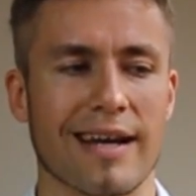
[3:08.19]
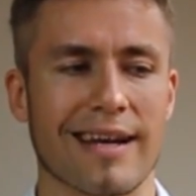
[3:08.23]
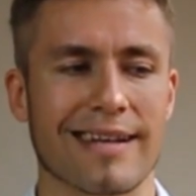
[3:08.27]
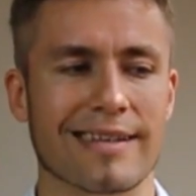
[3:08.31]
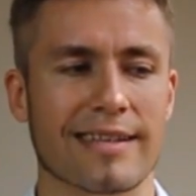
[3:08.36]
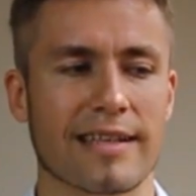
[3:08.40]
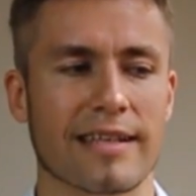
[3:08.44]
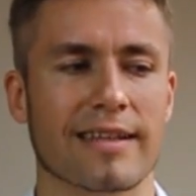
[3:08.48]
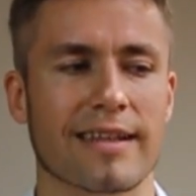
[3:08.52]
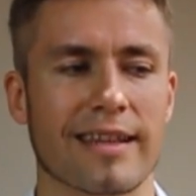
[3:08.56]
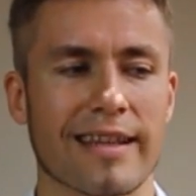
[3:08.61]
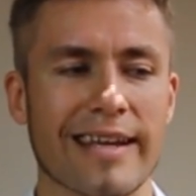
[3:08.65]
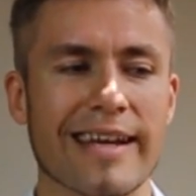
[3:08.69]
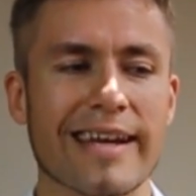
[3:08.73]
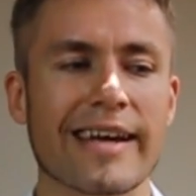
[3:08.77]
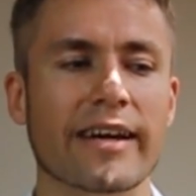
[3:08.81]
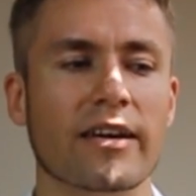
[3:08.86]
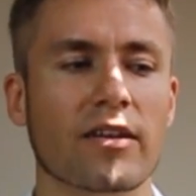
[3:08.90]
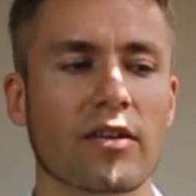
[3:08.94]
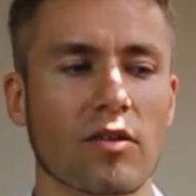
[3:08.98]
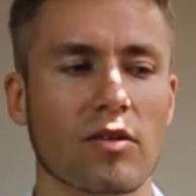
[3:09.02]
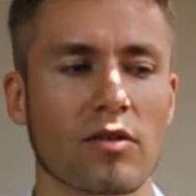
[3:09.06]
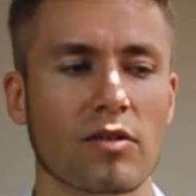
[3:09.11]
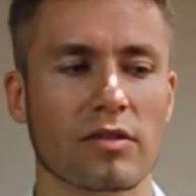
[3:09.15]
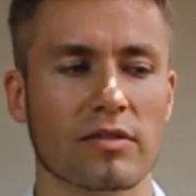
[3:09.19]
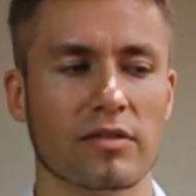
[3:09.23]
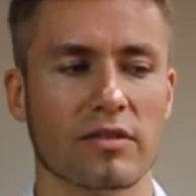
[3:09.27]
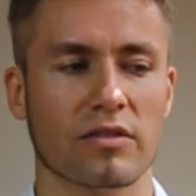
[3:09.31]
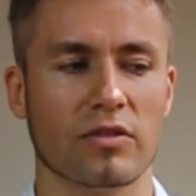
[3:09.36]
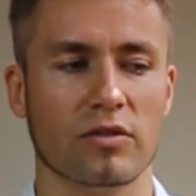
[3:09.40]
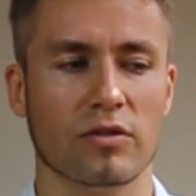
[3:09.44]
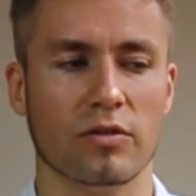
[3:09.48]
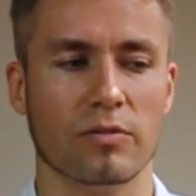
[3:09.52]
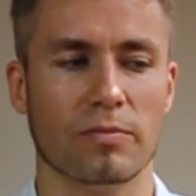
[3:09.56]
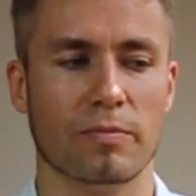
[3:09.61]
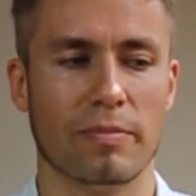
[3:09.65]
Is it legal
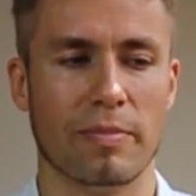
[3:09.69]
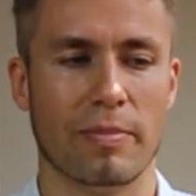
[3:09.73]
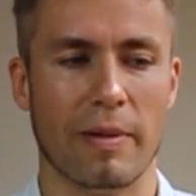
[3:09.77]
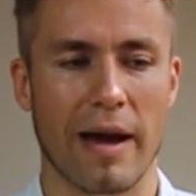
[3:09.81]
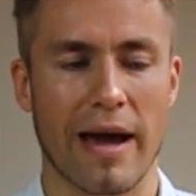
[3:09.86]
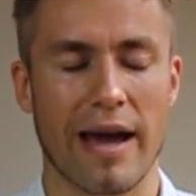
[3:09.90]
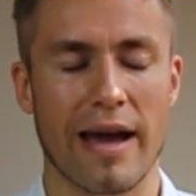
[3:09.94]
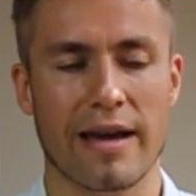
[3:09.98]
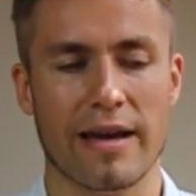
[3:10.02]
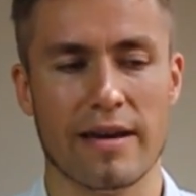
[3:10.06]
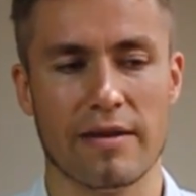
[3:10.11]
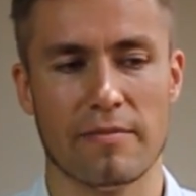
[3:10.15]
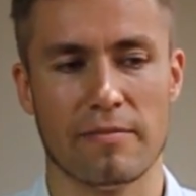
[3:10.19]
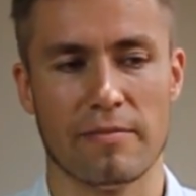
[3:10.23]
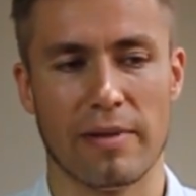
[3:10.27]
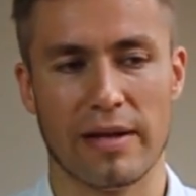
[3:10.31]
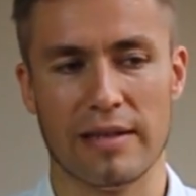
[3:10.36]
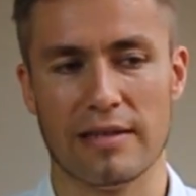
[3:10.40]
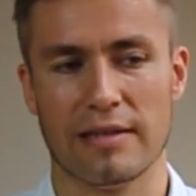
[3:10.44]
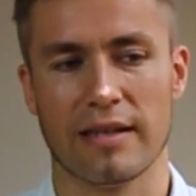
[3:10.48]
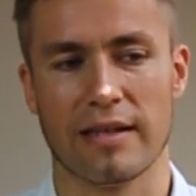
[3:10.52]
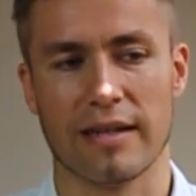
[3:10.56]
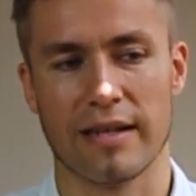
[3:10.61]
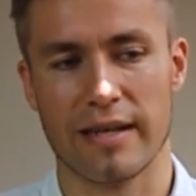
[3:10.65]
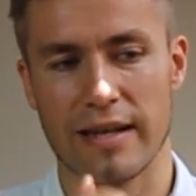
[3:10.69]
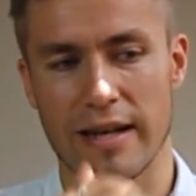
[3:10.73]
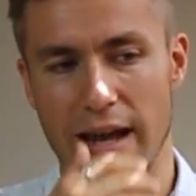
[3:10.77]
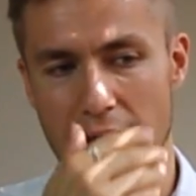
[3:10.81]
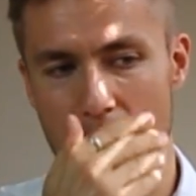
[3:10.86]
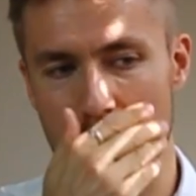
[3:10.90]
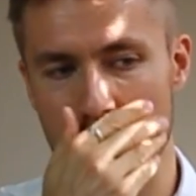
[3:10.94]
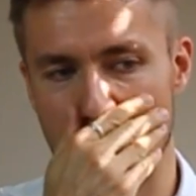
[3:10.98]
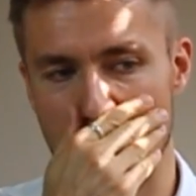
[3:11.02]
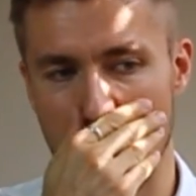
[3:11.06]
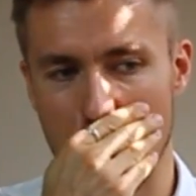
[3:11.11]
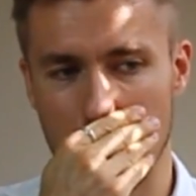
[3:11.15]
to pay basically
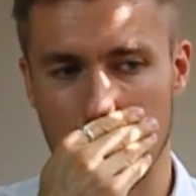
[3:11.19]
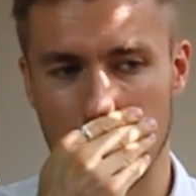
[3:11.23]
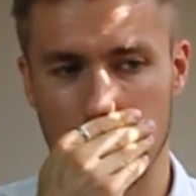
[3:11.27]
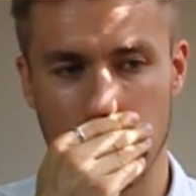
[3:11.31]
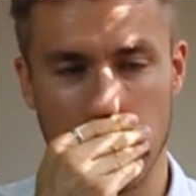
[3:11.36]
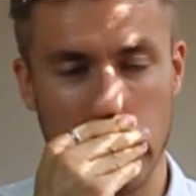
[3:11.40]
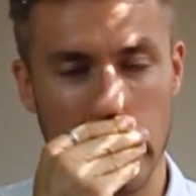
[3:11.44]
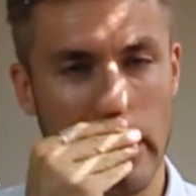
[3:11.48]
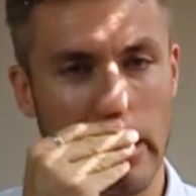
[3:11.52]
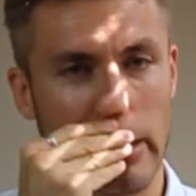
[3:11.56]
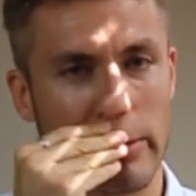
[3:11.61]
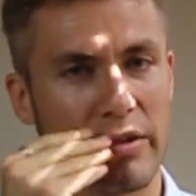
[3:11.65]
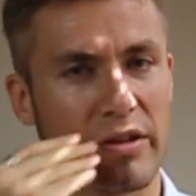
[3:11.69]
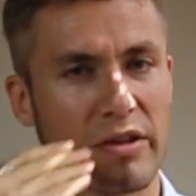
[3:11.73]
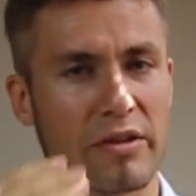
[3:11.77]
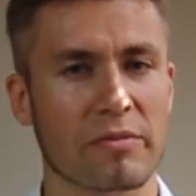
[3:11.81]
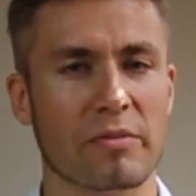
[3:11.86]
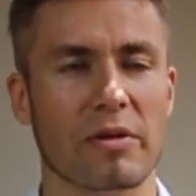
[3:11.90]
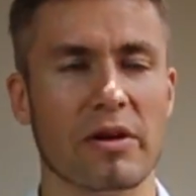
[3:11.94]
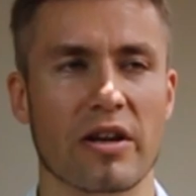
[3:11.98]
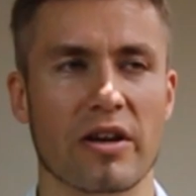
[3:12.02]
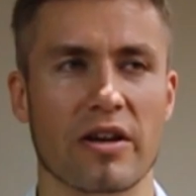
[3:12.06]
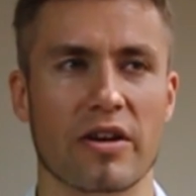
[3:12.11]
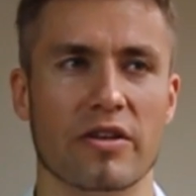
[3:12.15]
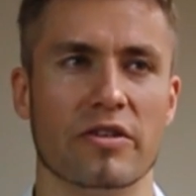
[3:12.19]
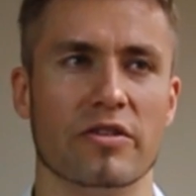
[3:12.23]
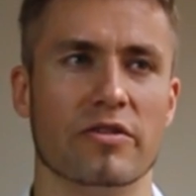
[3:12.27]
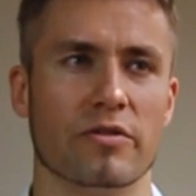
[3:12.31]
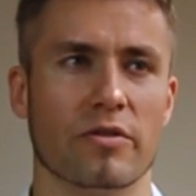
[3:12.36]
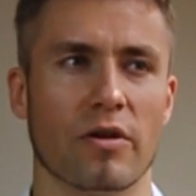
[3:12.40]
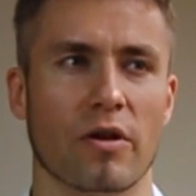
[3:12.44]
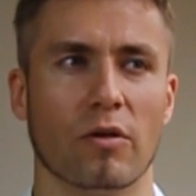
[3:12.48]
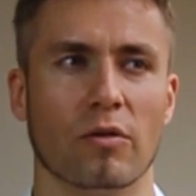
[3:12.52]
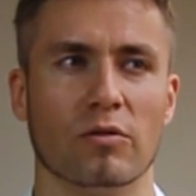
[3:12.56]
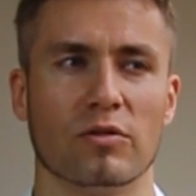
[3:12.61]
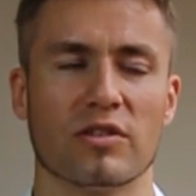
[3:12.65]
Neymar 300 million
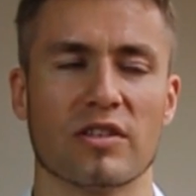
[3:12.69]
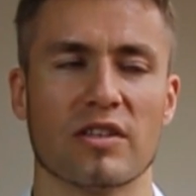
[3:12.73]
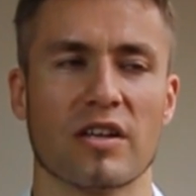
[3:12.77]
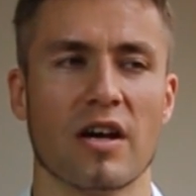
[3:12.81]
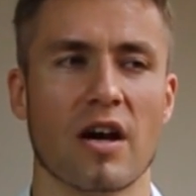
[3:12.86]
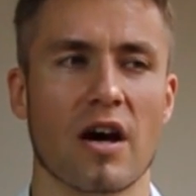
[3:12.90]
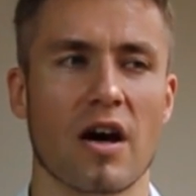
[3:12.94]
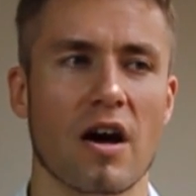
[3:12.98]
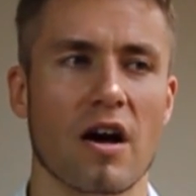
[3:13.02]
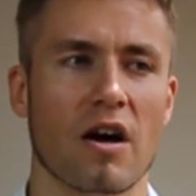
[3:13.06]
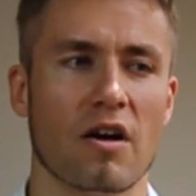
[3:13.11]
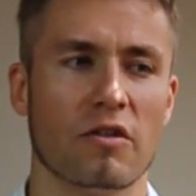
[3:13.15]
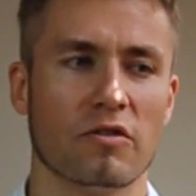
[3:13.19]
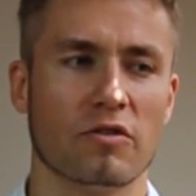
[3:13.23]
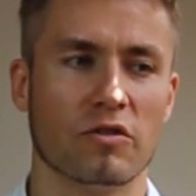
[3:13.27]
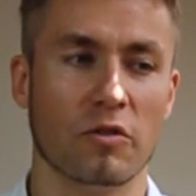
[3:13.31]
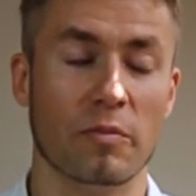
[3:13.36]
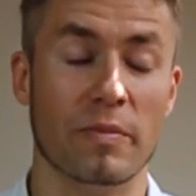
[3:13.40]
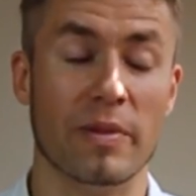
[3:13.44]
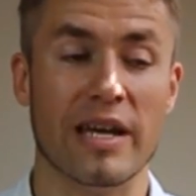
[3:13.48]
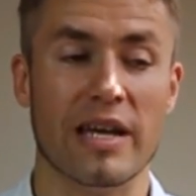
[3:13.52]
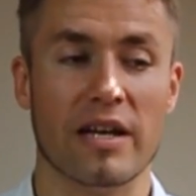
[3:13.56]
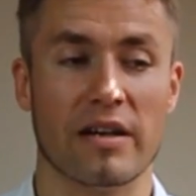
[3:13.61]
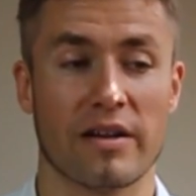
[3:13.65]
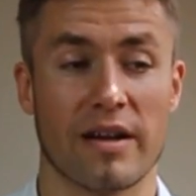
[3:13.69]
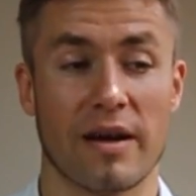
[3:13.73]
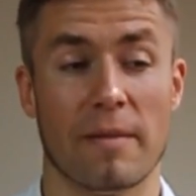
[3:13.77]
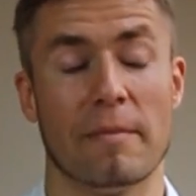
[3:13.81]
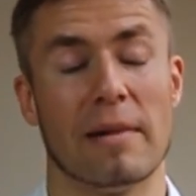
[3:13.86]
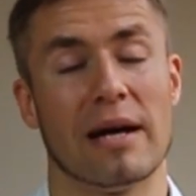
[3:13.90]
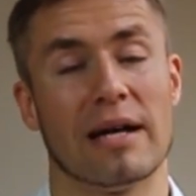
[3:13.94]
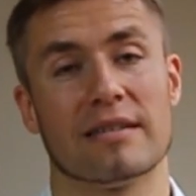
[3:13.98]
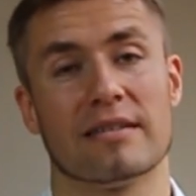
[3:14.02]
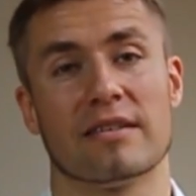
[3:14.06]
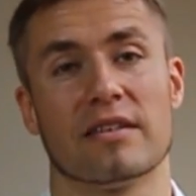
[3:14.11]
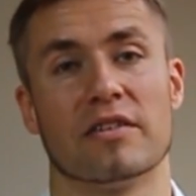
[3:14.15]
euros to be an
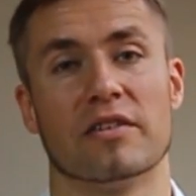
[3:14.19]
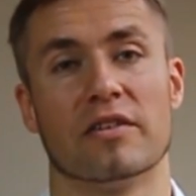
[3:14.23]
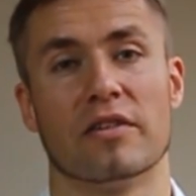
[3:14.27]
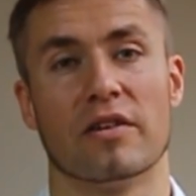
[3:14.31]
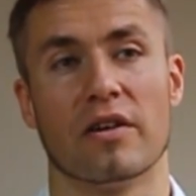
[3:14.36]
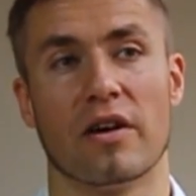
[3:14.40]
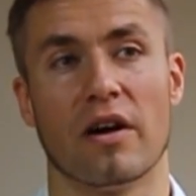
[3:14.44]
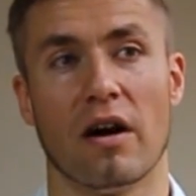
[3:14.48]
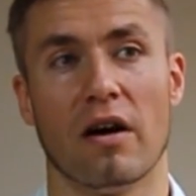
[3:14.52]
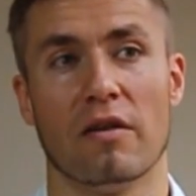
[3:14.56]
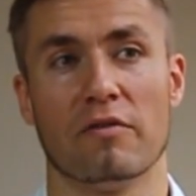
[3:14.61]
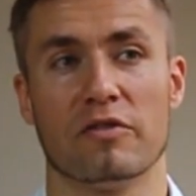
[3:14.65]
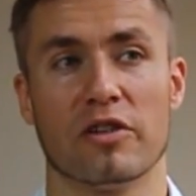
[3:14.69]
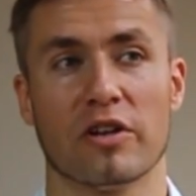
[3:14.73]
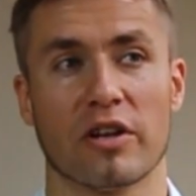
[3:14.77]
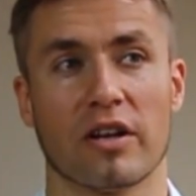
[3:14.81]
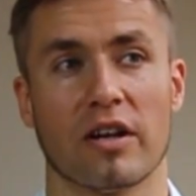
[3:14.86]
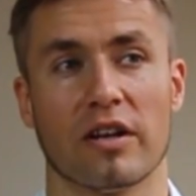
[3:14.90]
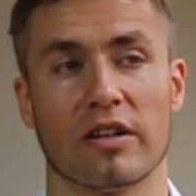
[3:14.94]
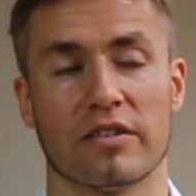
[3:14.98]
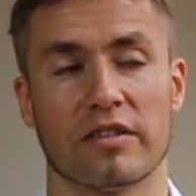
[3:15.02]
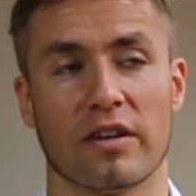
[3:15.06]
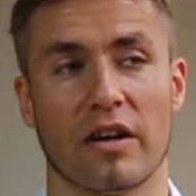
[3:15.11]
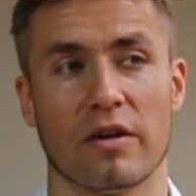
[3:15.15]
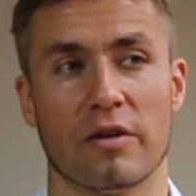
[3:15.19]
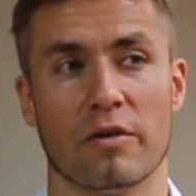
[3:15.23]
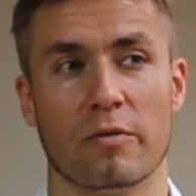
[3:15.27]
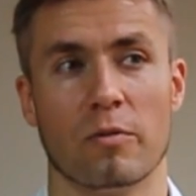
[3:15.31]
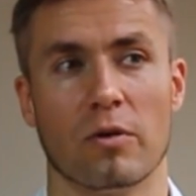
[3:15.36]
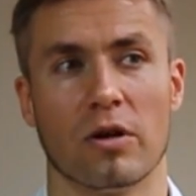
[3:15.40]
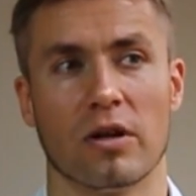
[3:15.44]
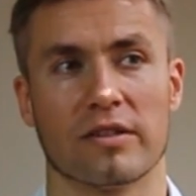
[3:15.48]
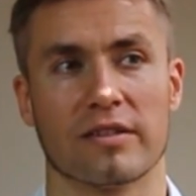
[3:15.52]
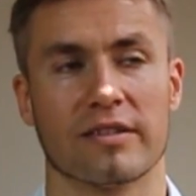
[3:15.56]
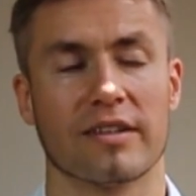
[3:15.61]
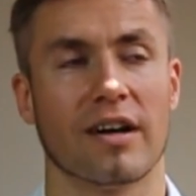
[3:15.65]
ambassador of the Qatari
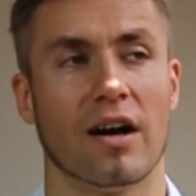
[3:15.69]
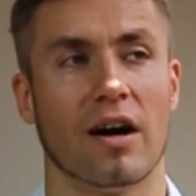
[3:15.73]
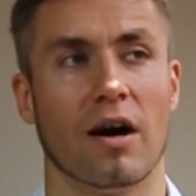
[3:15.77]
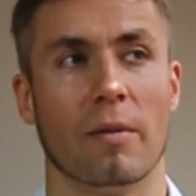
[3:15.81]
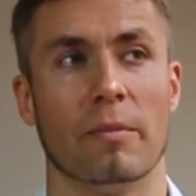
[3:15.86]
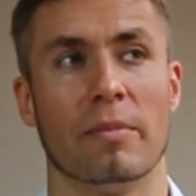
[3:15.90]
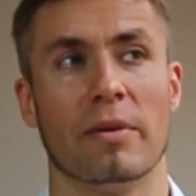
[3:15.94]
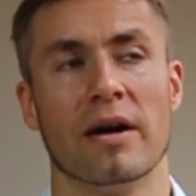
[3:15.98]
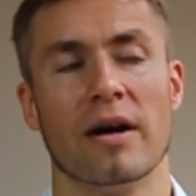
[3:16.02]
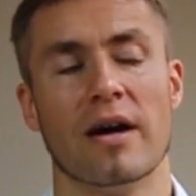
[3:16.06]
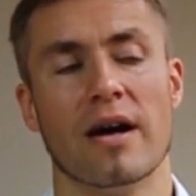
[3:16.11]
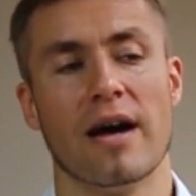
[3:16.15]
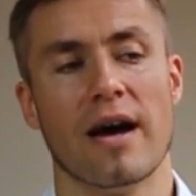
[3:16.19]
World Cup?